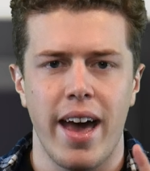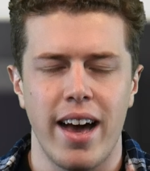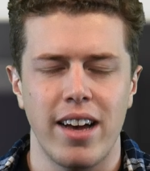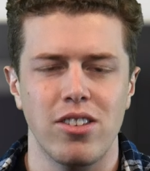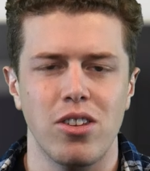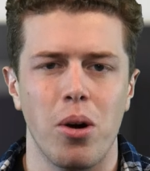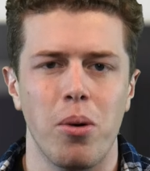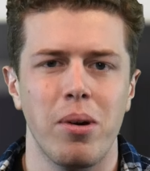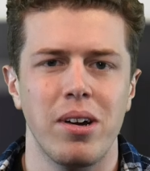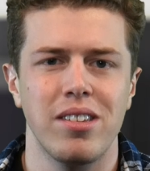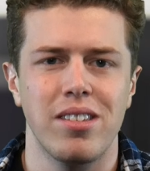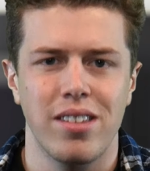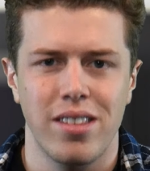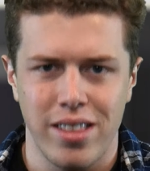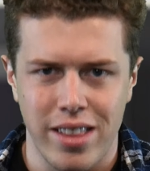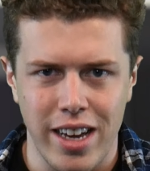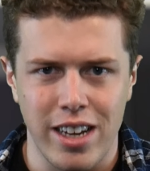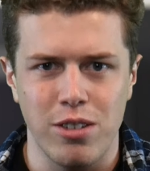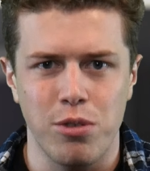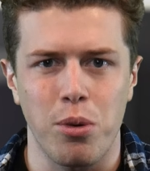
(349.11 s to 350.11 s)
As always,
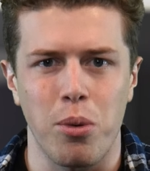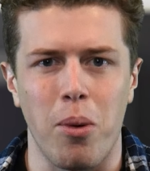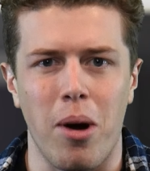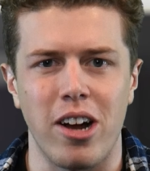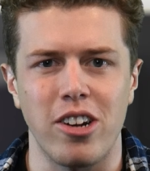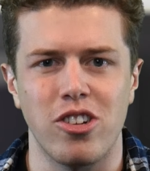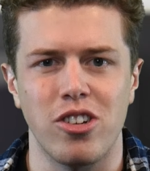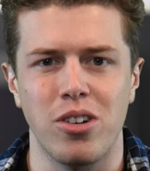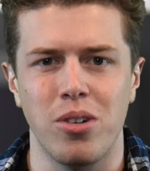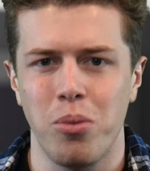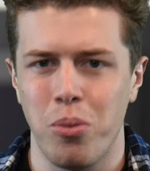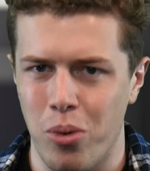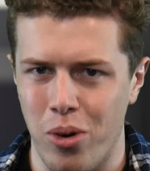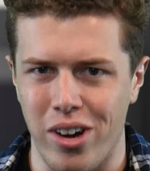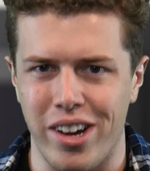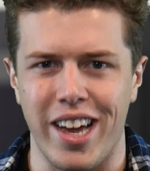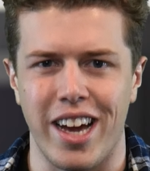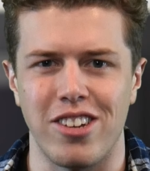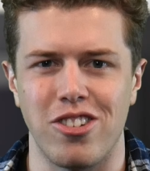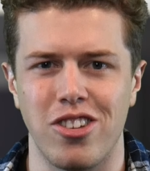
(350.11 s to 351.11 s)
thanks for watching.
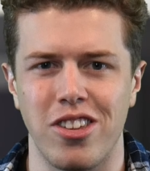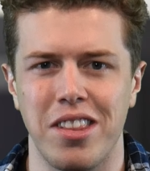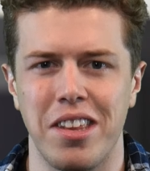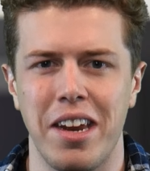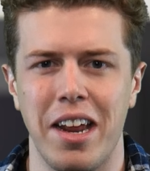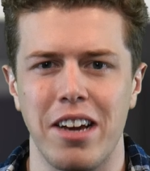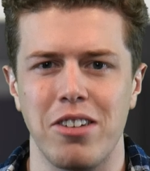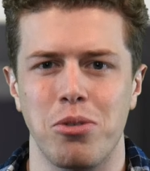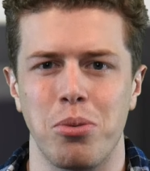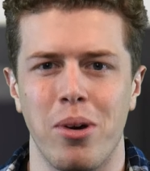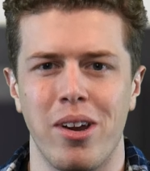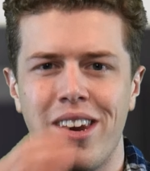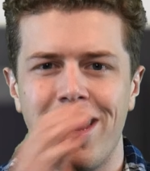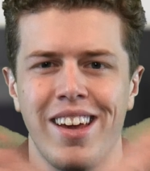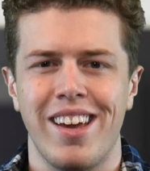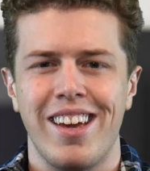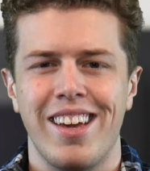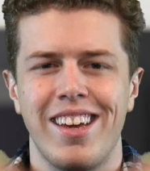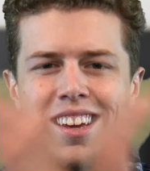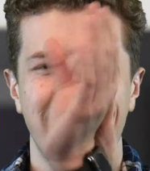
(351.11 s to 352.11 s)
We'll catch you in the next one.
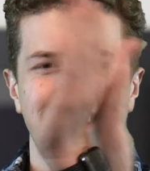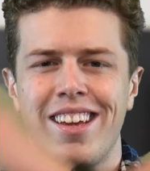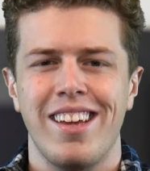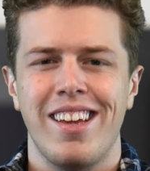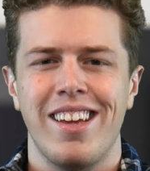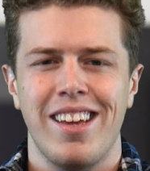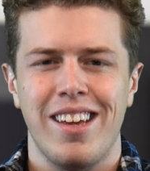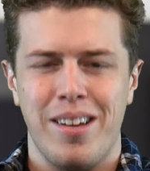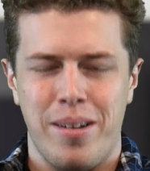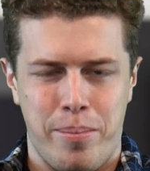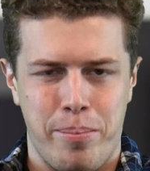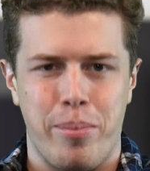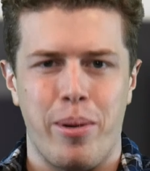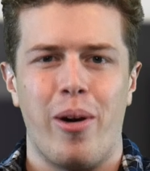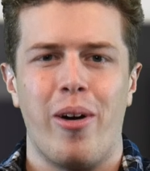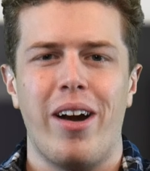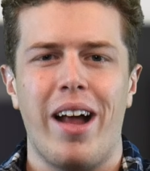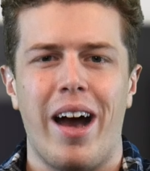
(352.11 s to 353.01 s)
Bird